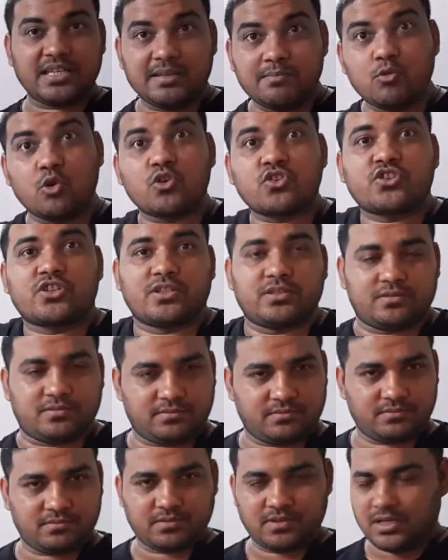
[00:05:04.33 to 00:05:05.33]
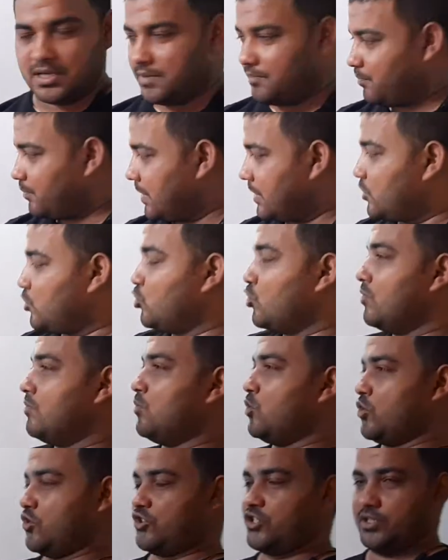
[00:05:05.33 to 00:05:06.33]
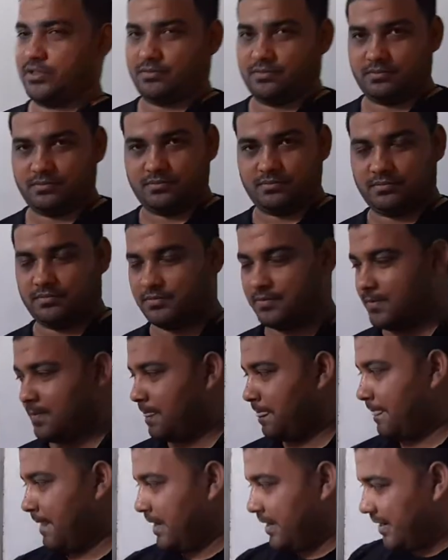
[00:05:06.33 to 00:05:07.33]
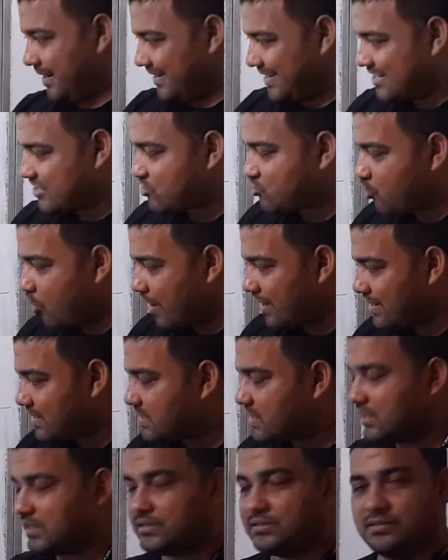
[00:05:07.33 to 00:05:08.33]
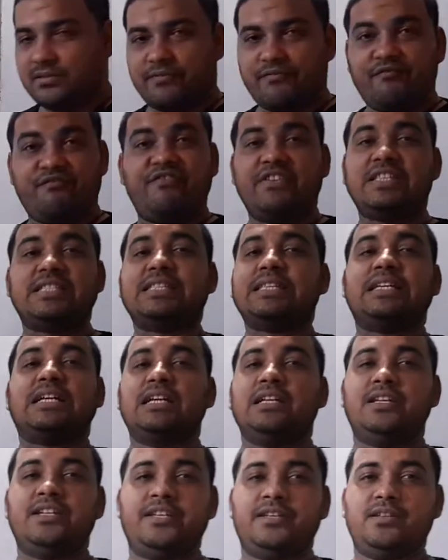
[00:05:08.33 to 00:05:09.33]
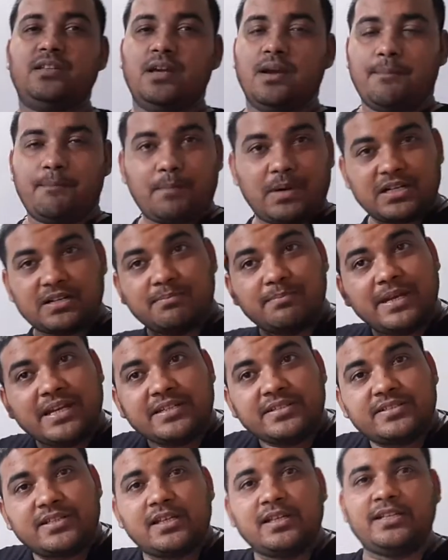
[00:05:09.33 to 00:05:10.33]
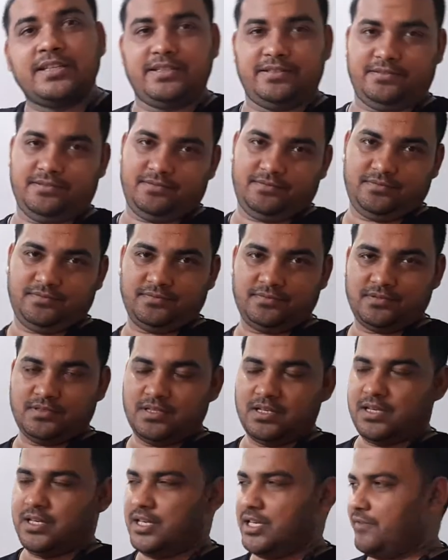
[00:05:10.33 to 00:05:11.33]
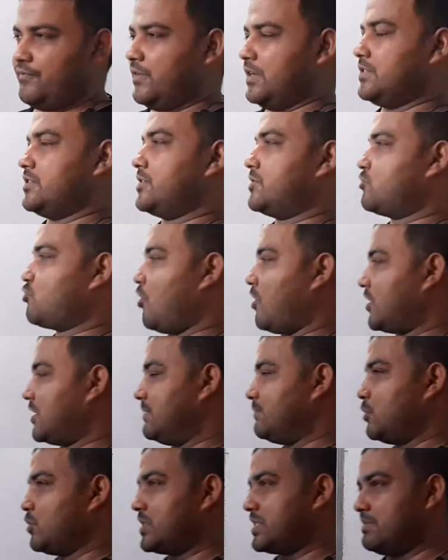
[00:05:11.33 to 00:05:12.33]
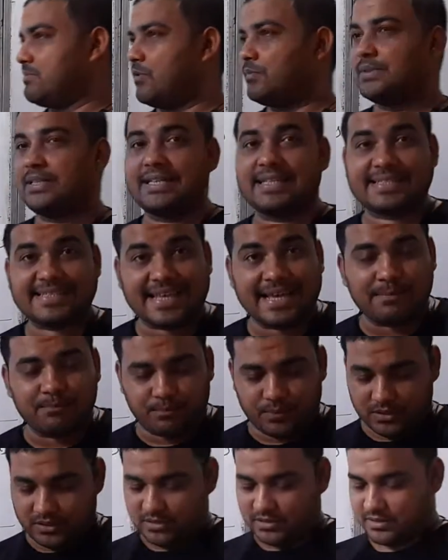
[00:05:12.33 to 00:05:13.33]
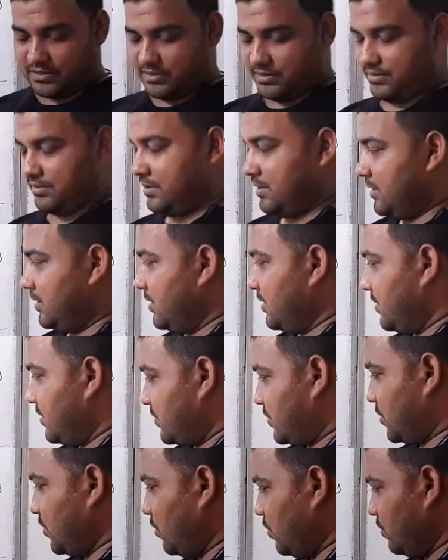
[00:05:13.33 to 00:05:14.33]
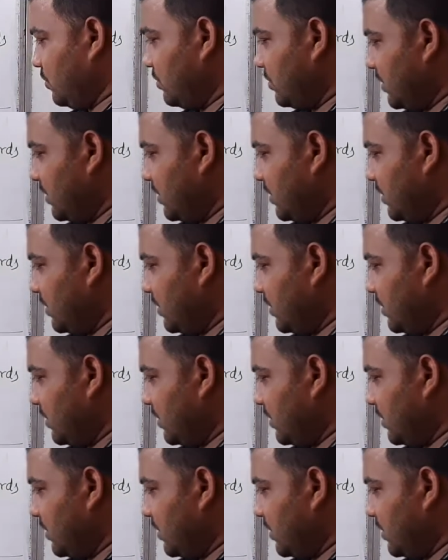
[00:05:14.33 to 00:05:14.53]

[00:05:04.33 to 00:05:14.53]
emotion but no motion. It is not done physically but mentally. If I just talk about some of the examples, so